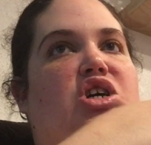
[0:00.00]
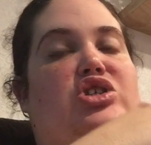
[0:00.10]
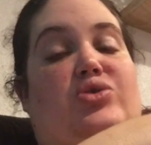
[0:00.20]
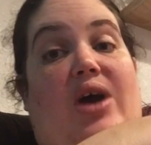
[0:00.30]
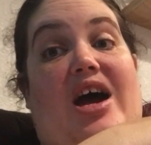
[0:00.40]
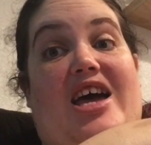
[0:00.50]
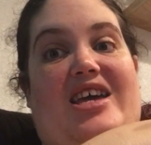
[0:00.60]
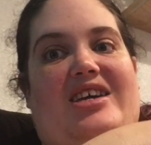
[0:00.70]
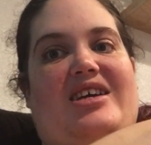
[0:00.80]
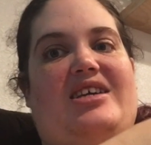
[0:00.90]

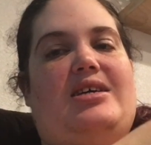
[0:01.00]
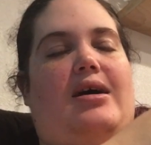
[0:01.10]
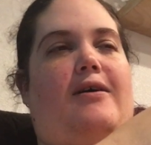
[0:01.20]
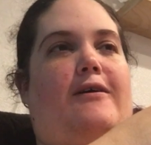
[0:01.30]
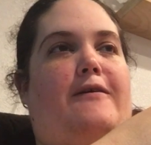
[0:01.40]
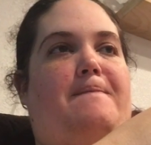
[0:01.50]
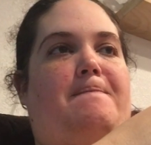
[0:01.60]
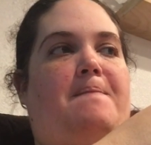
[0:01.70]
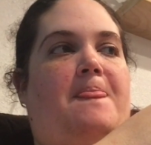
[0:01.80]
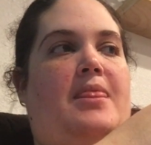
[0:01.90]
dry,
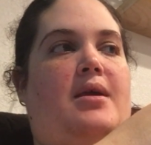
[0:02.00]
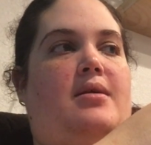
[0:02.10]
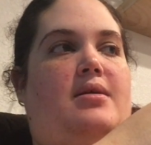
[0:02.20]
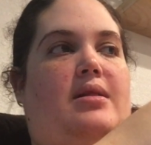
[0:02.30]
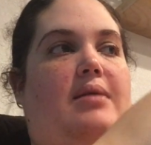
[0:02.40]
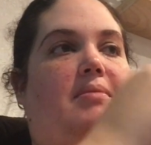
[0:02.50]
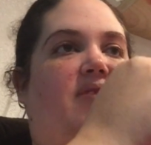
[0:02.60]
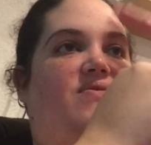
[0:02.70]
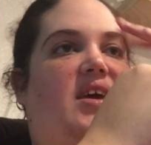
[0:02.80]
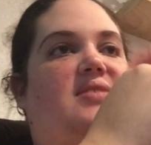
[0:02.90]
like, my
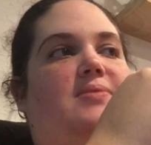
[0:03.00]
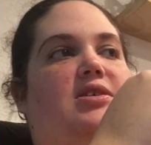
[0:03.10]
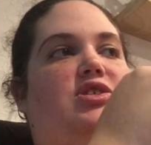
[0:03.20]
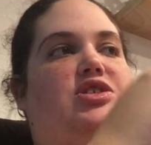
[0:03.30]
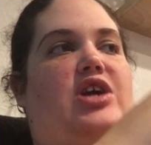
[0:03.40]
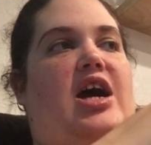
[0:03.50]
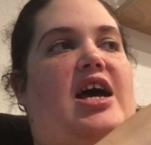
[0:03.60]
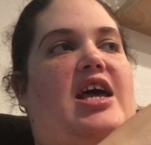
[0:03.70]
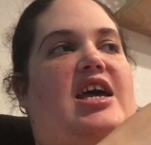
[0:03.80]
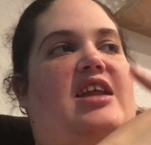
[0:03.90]
face feels
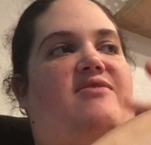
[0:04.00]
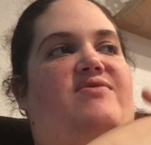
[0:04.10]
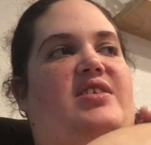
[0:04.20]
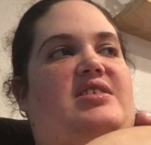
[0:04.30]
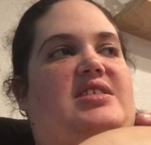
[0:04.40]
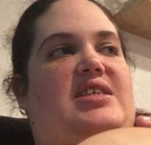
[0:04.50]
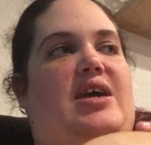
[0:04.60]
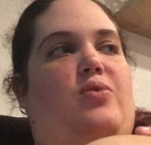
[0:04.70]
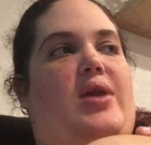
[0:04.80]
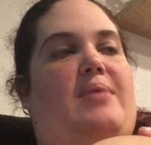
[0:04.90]
dry, and it feels
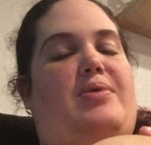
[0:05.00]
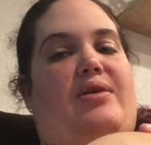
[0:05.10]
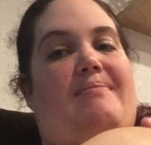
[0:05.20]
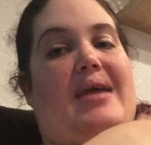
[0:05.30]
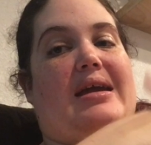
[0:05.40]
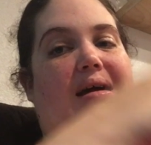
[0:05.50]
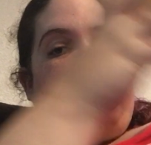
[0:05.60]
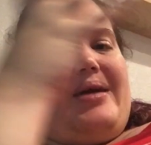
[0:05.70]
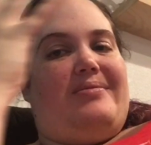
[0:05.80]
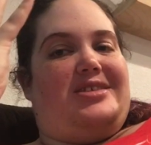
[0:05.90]
like when I put on makeup,
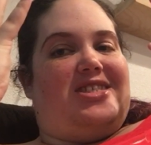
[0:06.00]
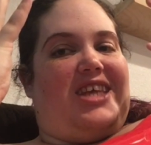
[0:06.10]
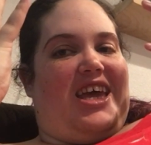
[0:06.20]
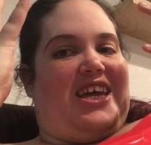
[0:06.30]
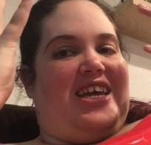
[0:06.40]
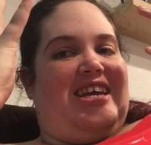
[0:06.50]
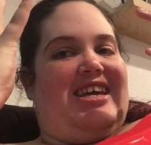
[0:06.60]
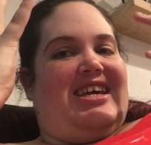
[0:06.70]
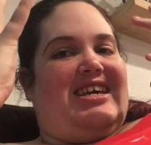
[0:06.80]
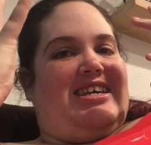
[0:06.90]
I'm just, like,
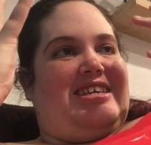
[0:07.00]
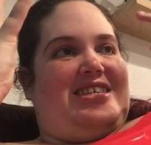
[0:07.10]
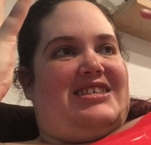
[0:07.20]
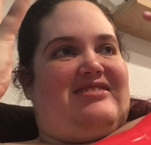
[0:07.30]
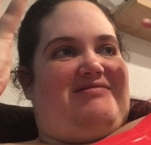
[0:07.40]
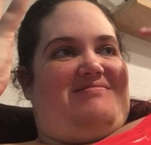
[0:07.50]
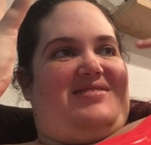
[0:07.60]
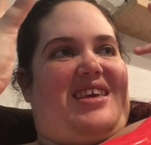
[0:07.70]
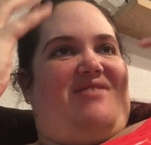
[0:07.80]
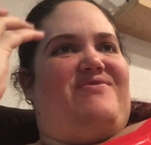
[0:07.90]

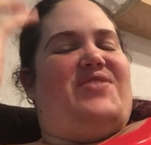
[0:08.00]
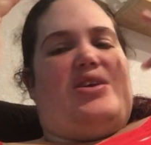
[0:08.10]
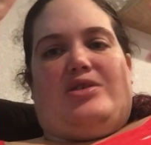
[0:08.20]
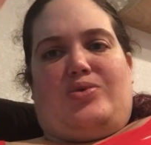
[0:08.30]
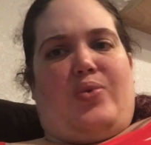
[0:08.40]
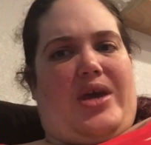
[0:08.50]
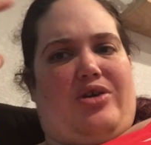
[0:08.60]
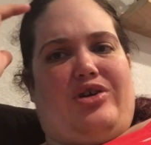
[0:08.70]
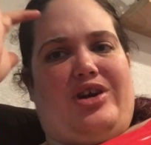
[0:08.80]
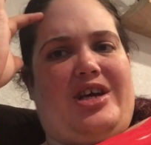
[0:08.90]
it feels
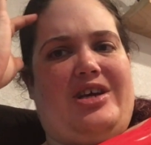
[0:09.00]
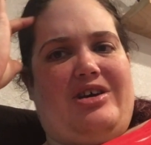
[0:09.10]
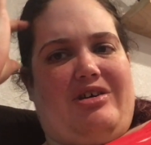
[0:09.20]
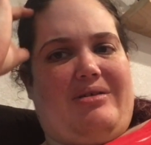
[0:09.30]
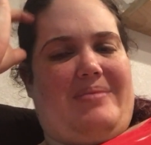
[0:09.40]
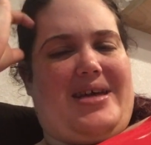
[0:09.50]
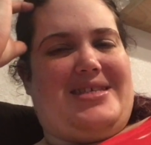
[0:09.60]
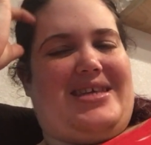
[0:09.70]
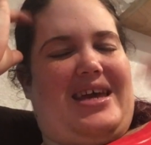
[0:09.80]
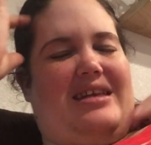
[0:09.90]
weird on my
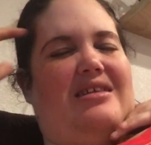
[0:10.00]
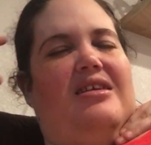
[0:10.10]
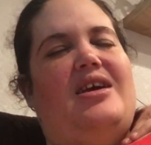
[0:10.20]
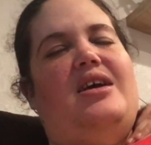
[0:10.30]
skin.